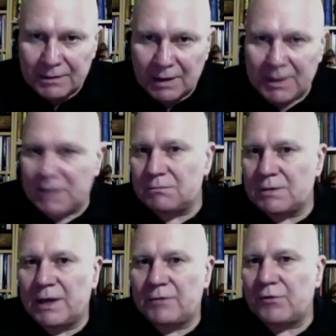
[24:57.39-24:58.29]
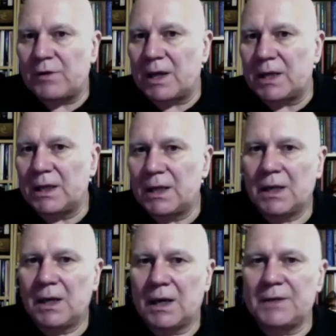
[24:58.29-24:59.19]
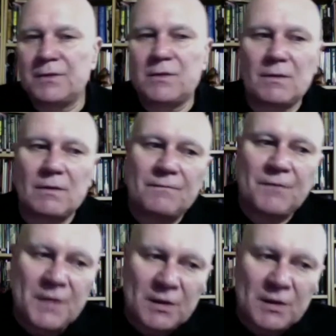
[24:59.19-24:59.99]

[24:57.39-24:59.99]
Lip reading: I mean, literally. And for this